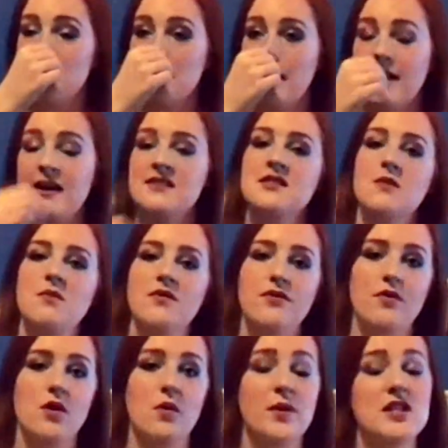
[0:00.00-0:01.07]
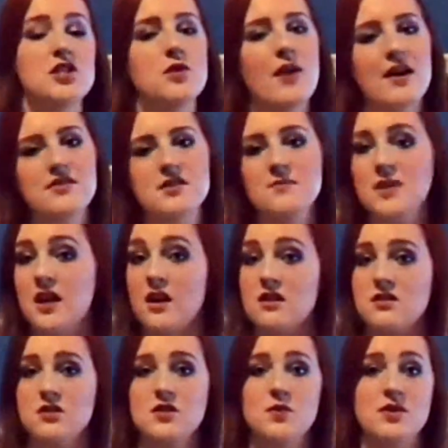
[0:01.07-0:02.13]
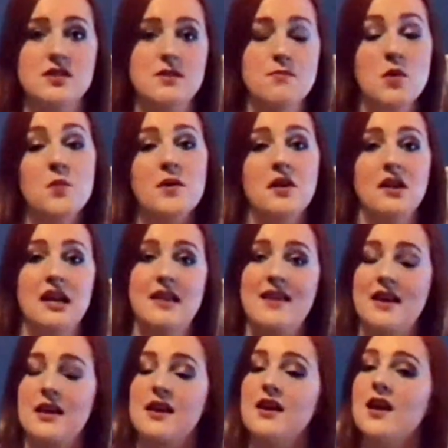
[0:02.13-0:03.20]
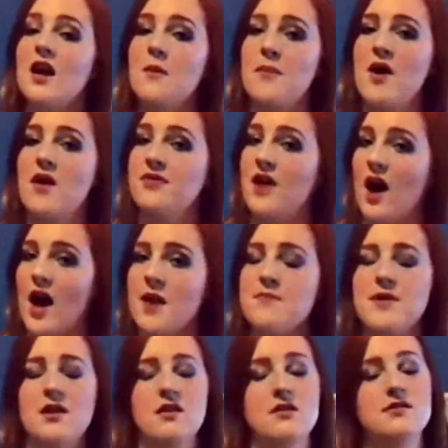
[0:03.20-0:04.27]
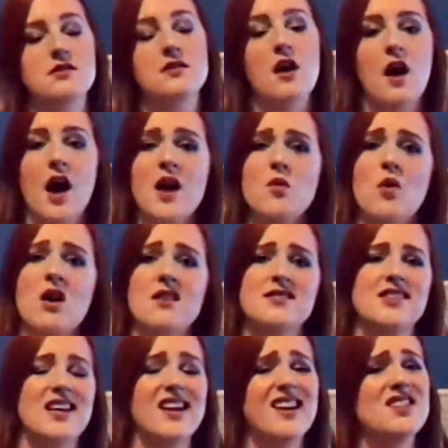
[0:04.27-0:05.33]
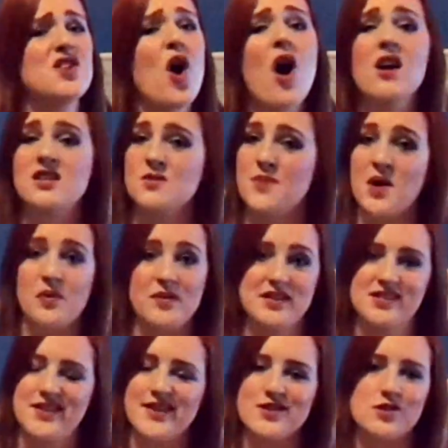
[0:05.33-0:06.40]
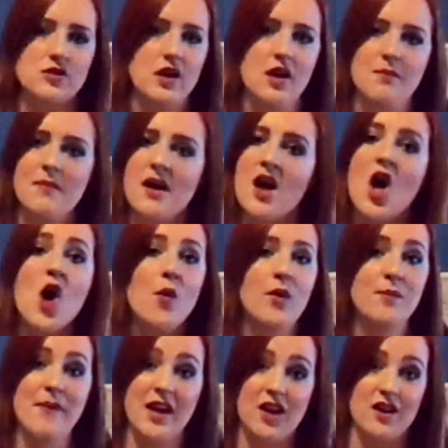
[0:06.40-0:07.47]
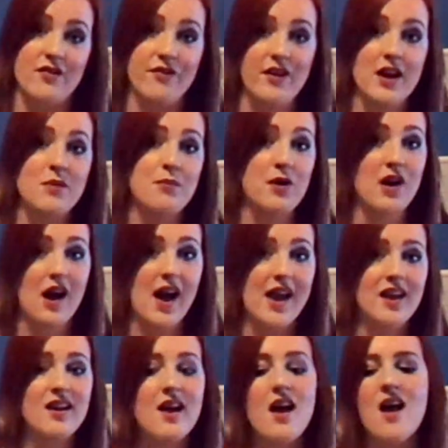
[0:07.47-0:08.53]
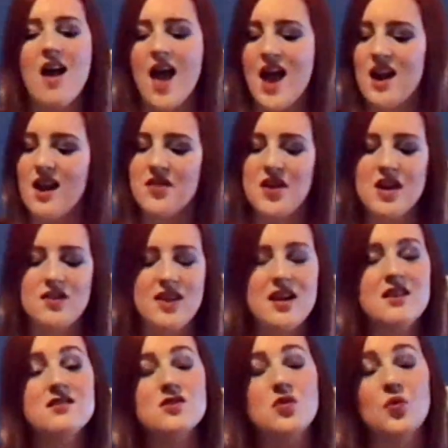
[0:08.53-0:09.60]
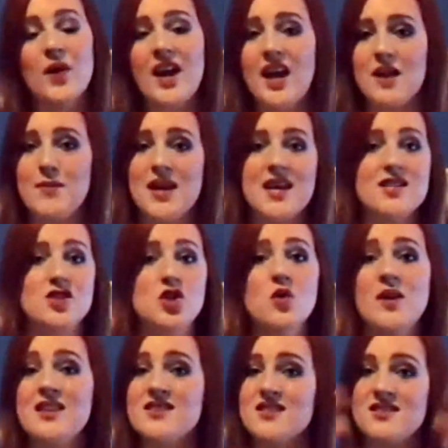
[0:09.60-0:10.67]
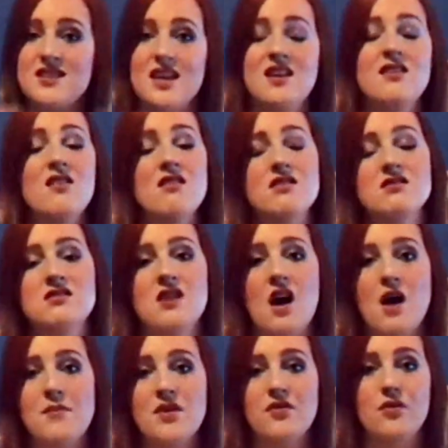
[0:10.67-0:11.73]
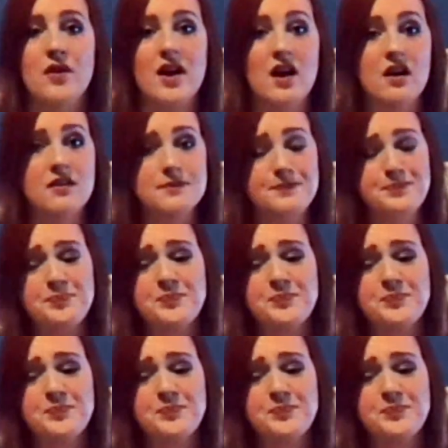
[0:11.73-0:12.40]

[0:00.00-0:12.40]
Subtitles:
like I said before, we do have some characters with some mobility that can get up on the high pillars and the high walls, and I talked about this in a stream with my good friend Pride, and I think that it's great because you can stand on top of where